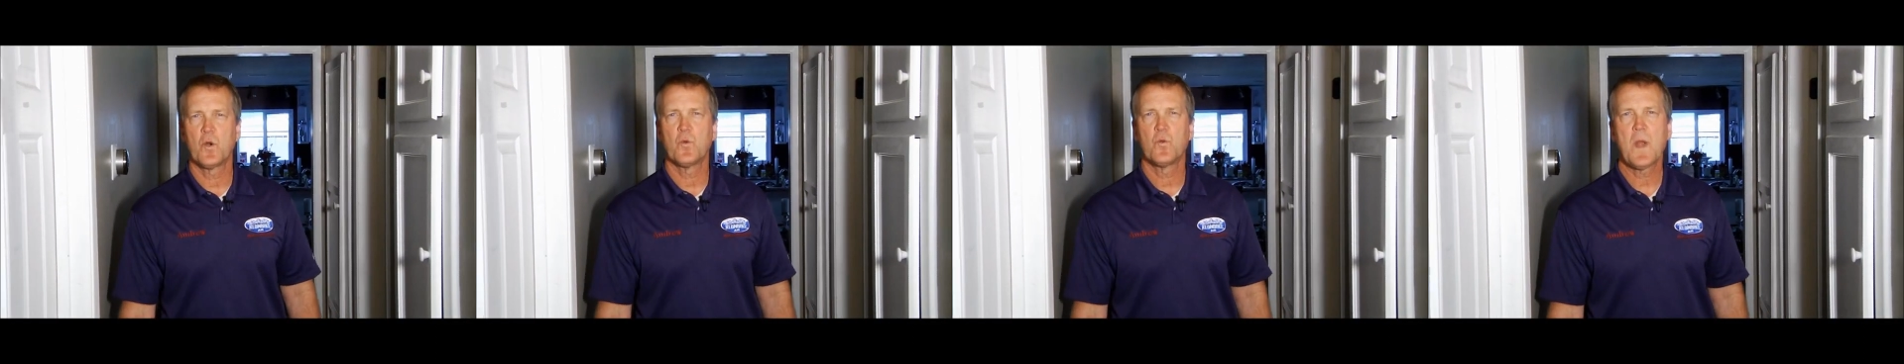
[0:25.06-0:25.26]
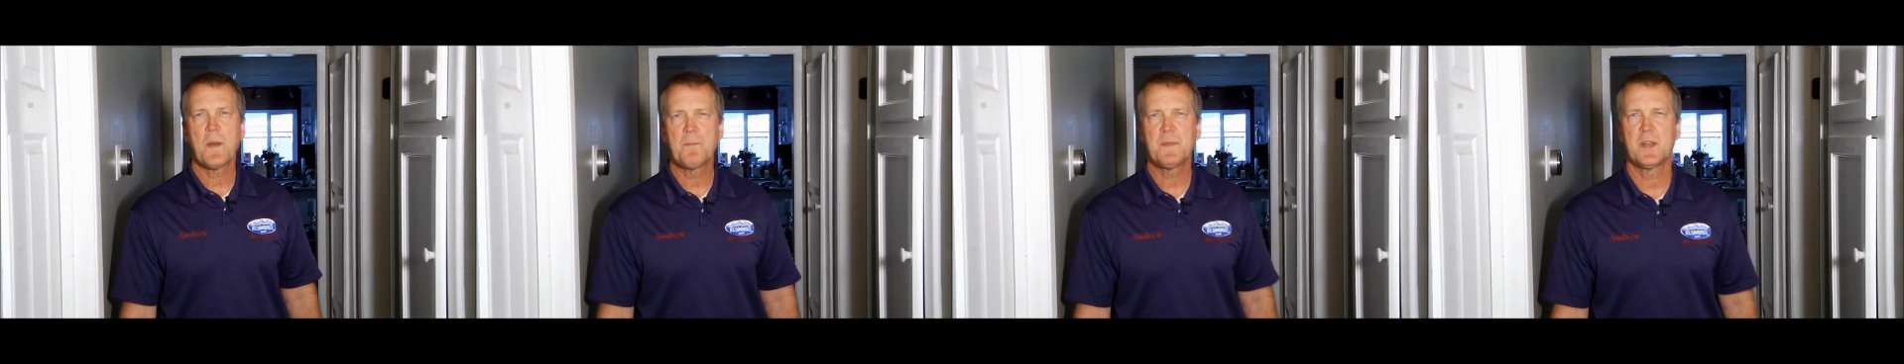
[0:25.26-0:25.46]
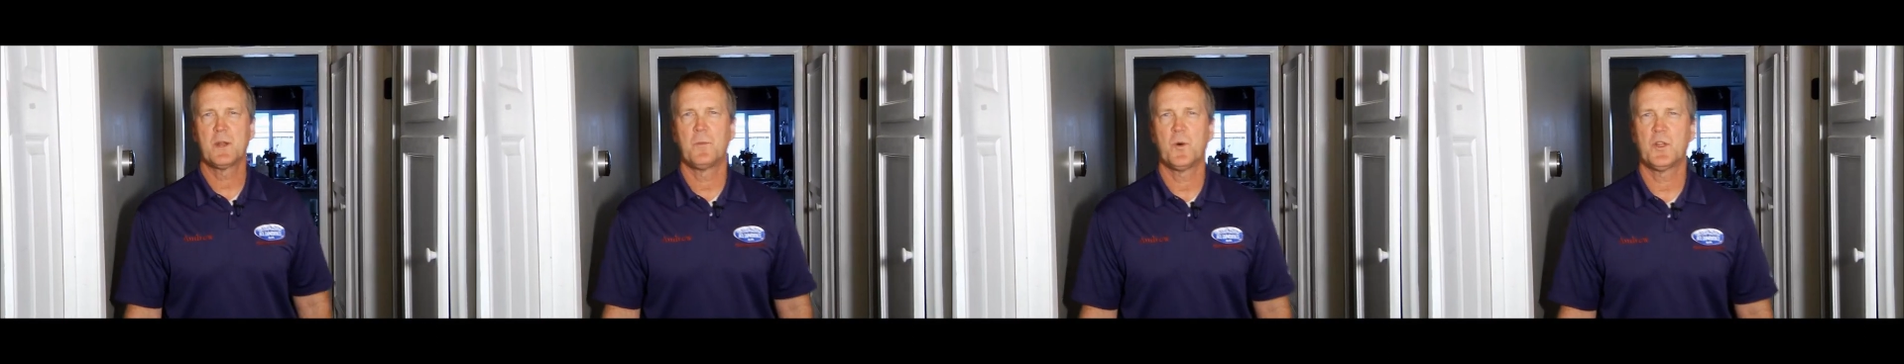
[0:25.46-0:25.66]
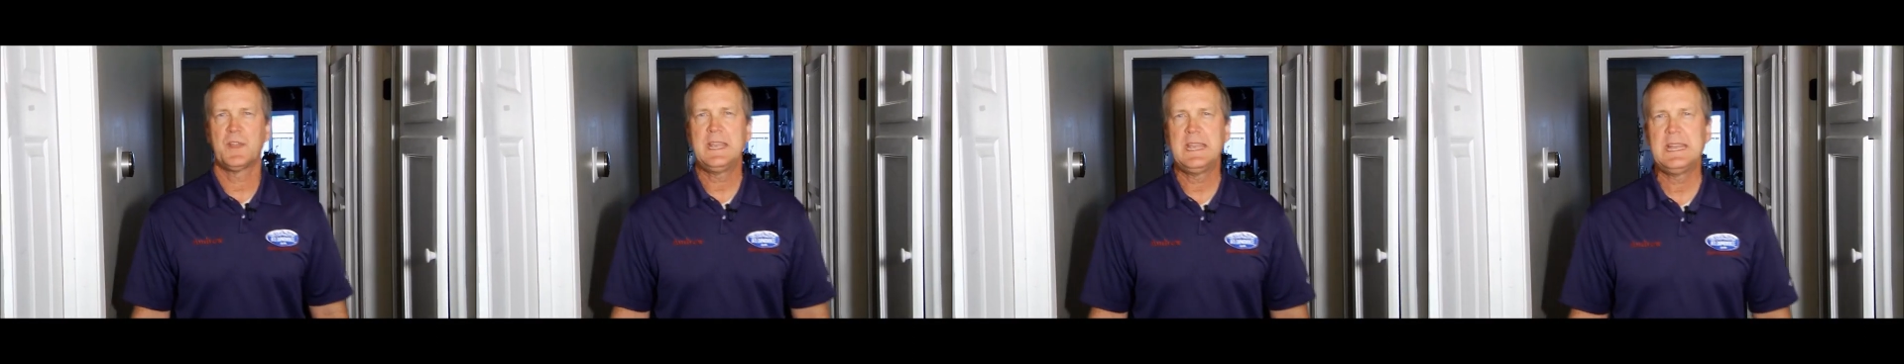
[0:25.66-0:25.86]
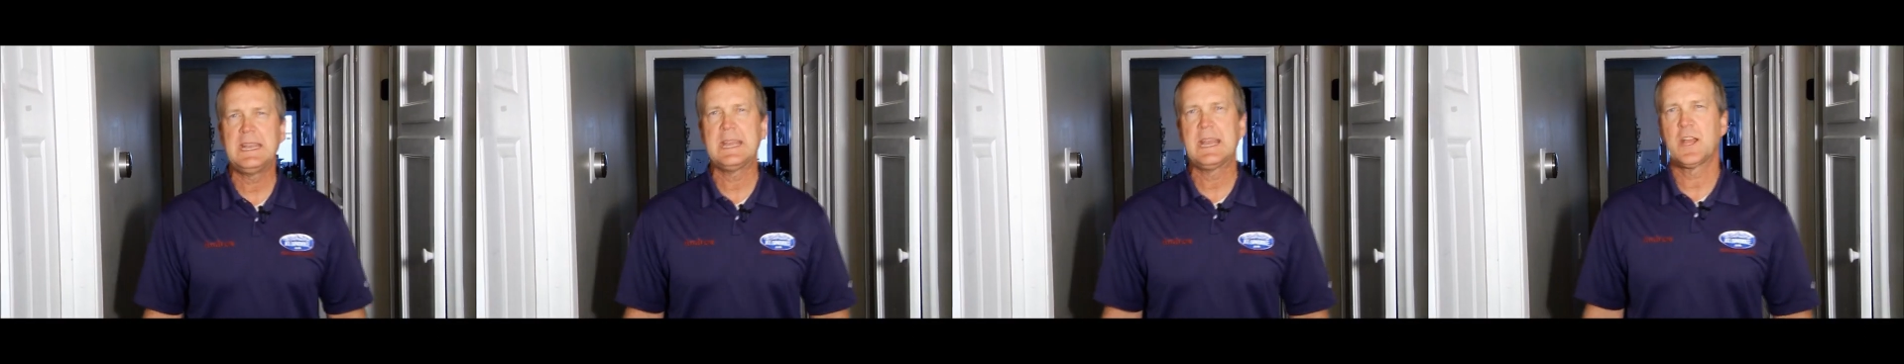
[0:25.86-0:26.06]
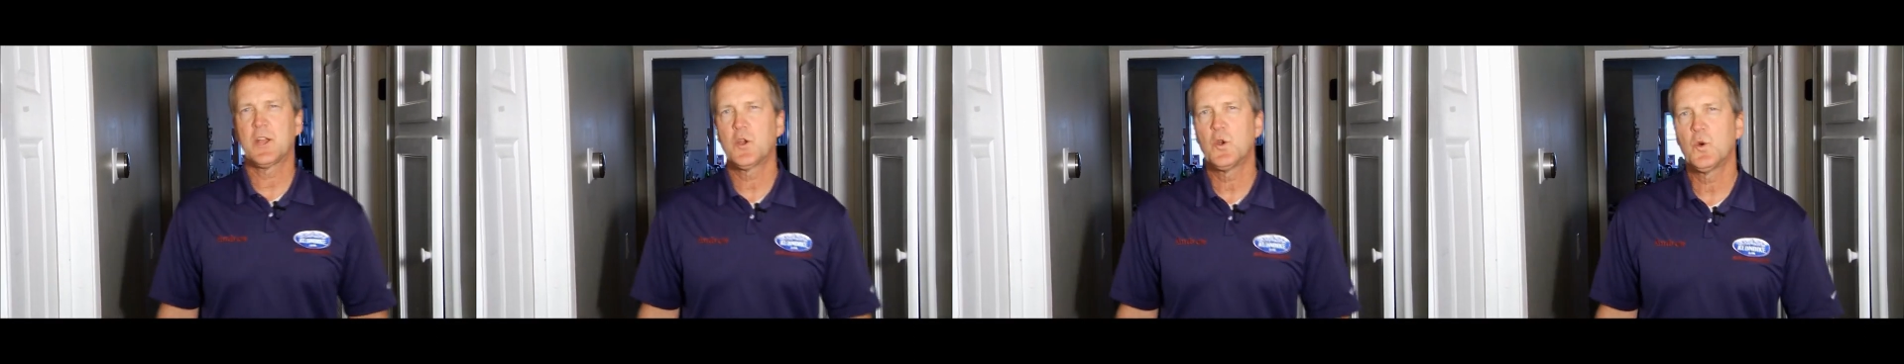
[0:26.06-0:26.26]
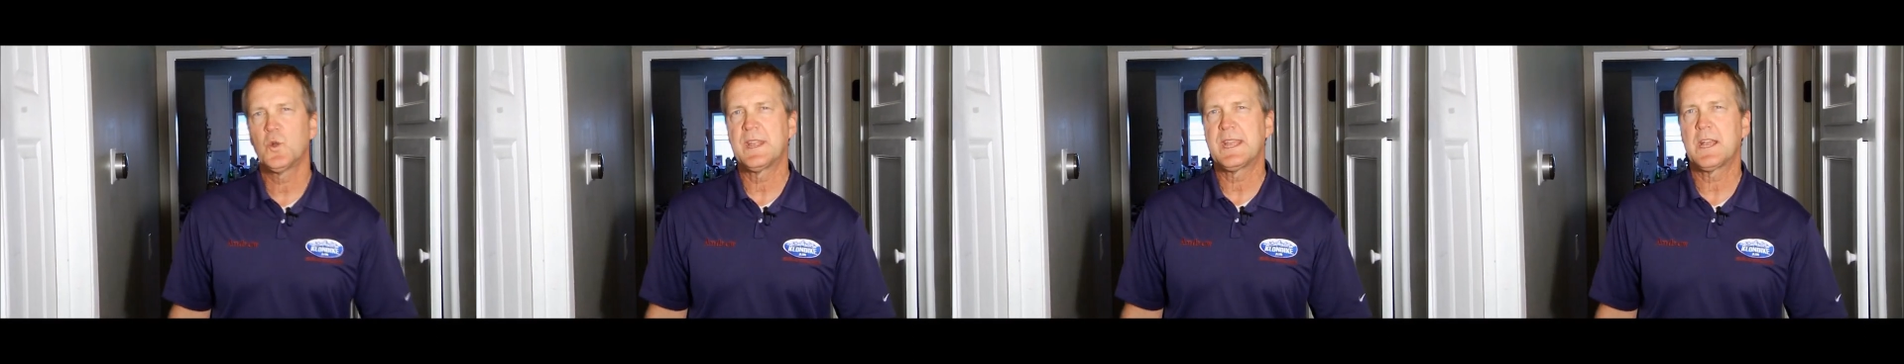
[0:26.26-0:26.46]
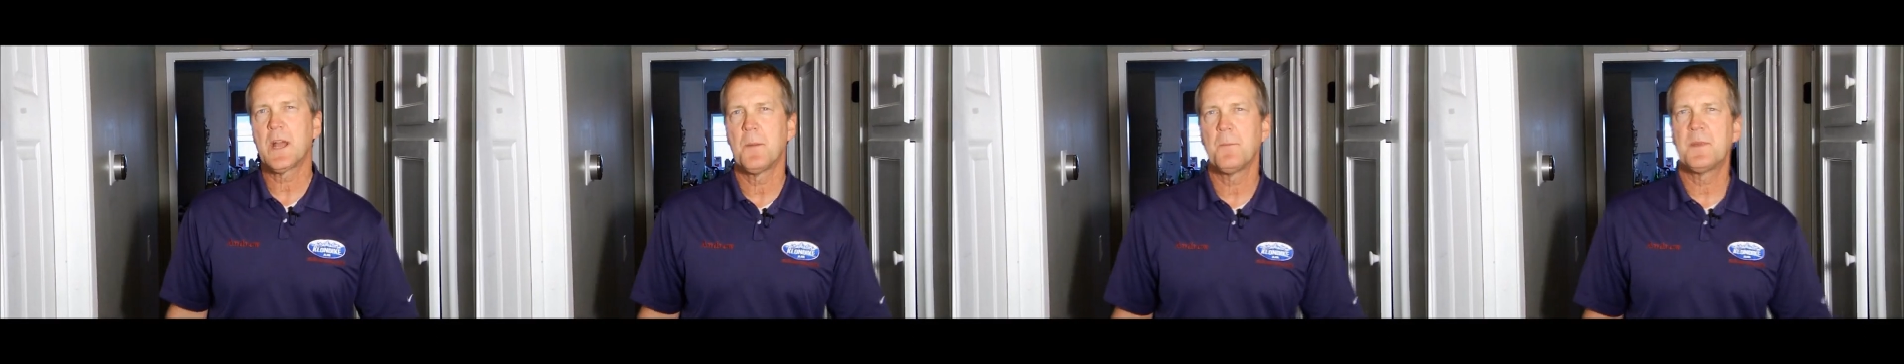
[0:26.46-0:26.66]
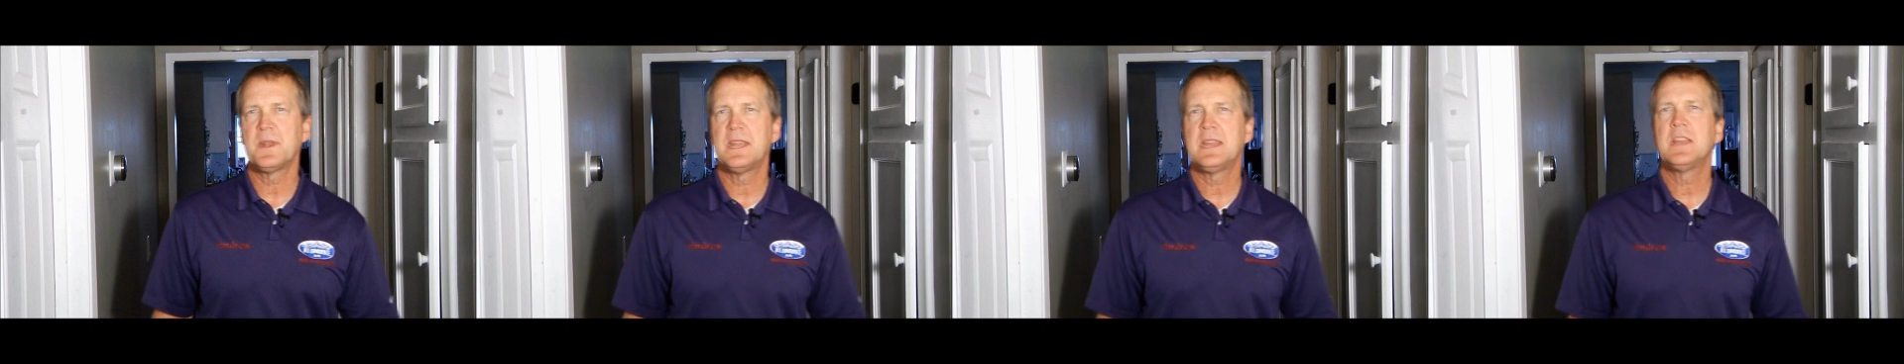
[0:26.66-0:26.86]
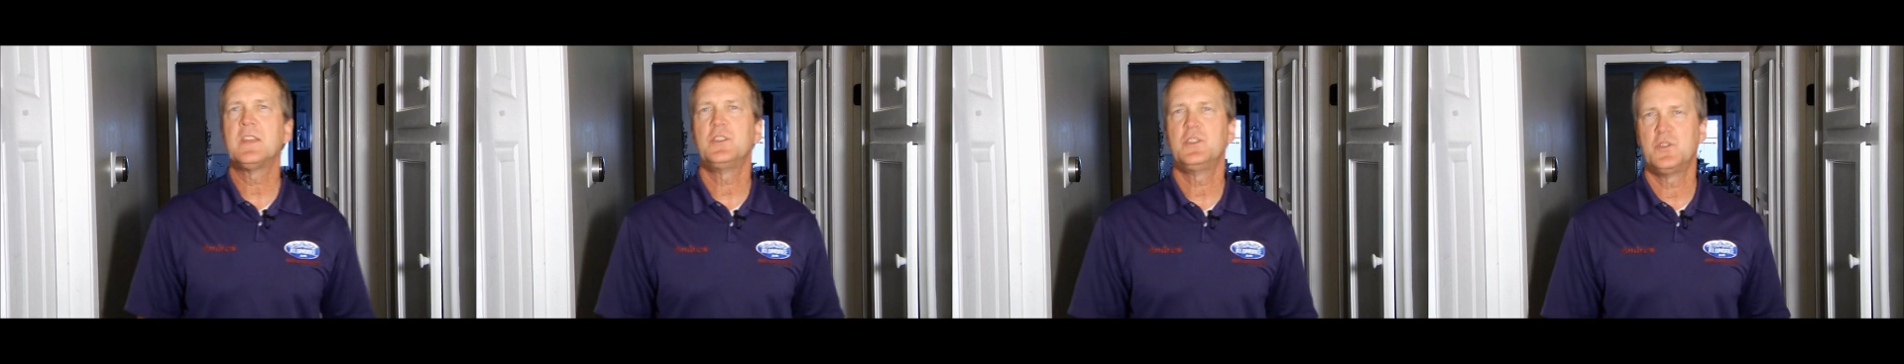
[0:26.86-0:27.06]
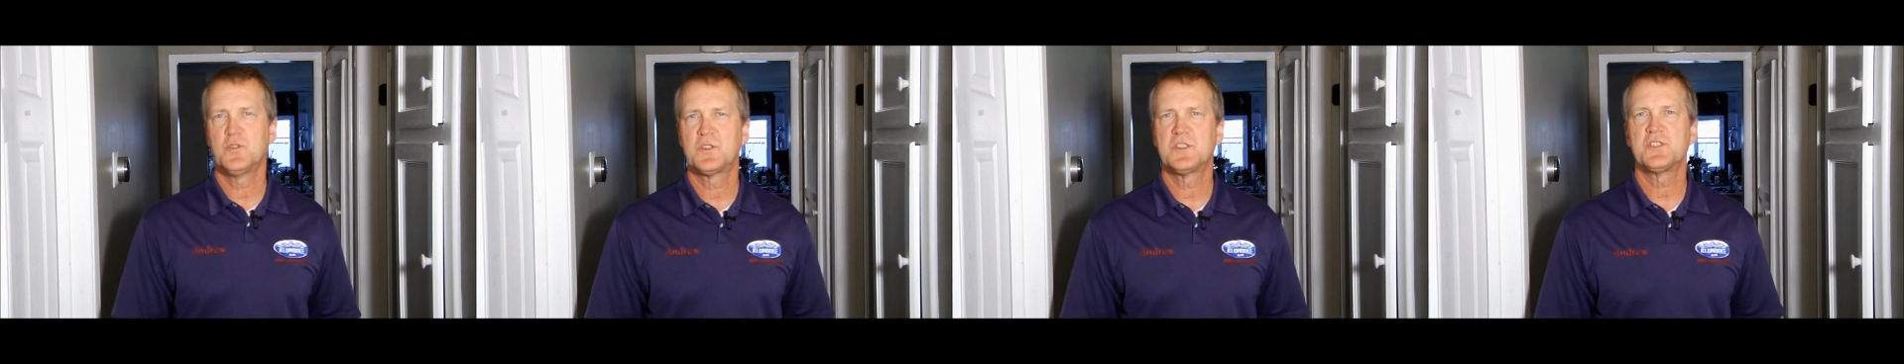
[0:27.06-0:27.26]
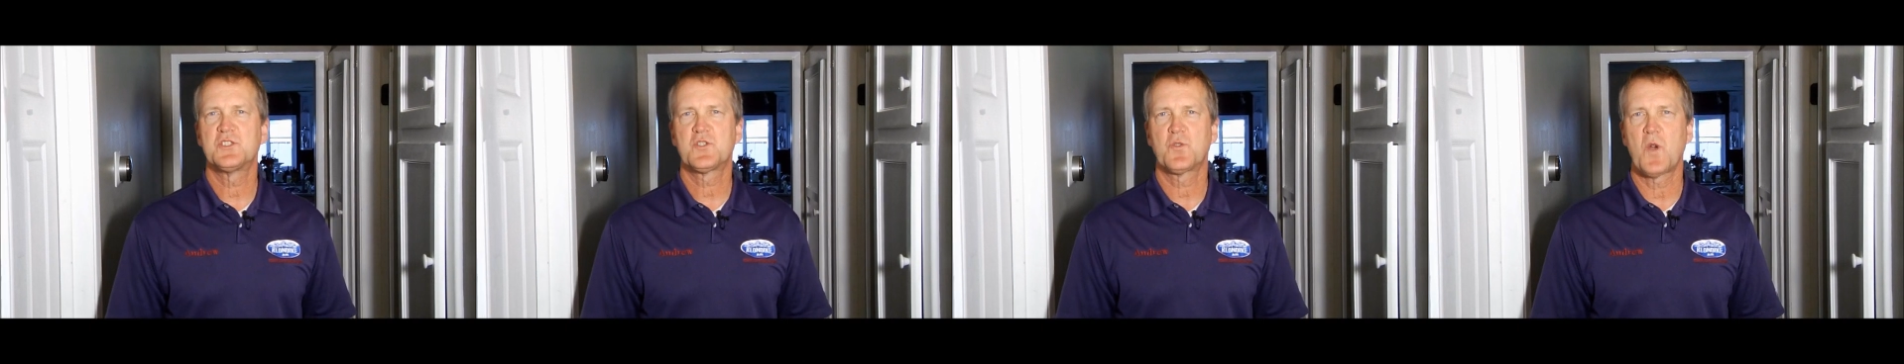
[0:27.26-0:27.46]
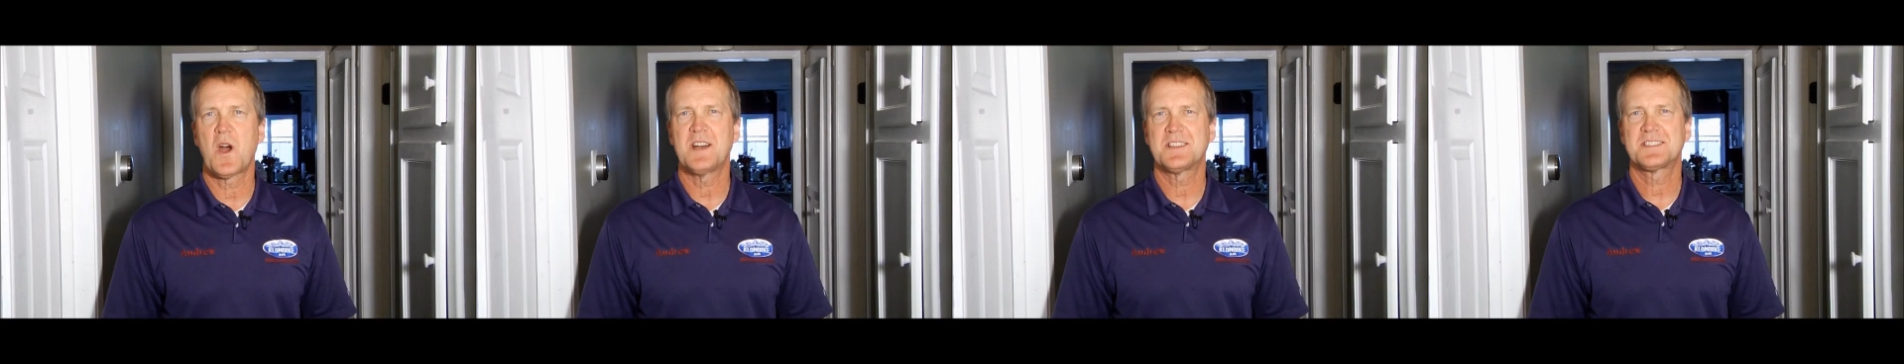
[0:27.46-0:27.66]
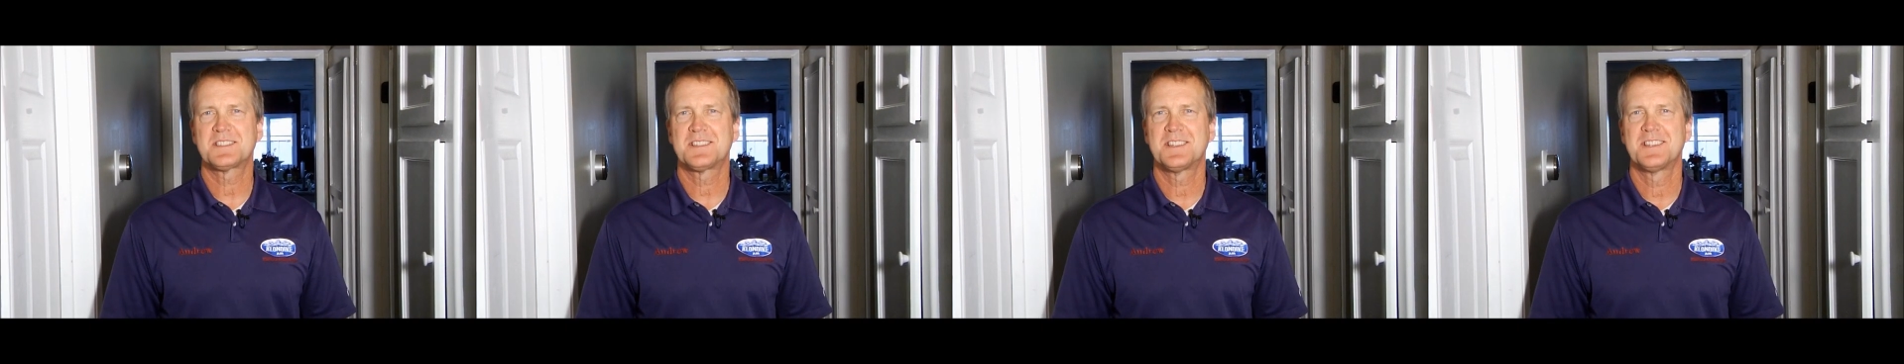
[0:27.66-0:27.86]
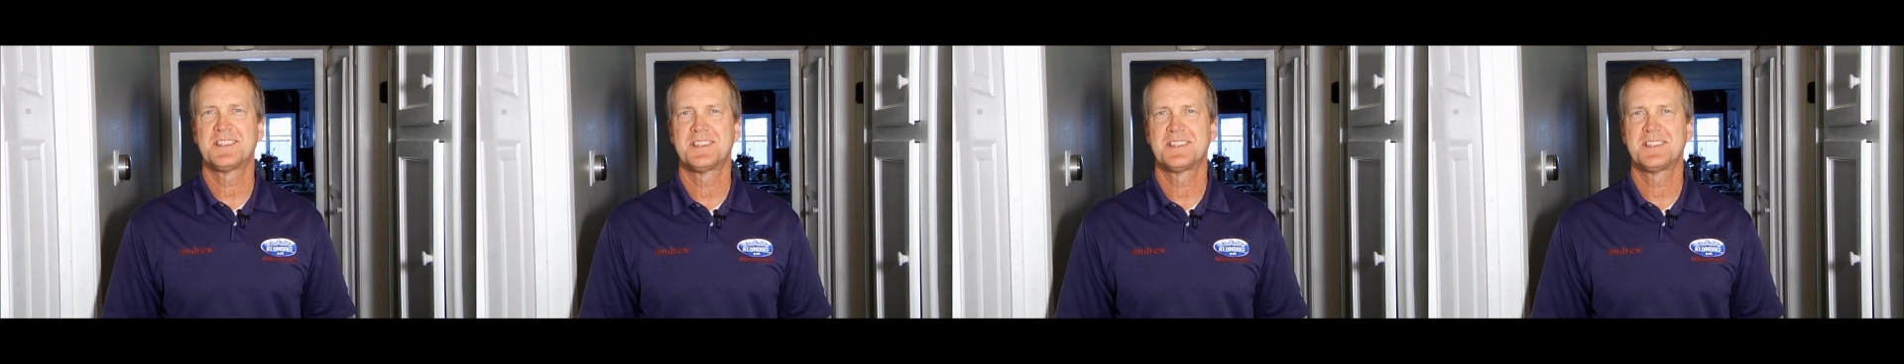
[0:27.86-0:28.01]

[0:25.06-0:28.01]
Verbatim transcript: a reputable heating and cooling company you can trust.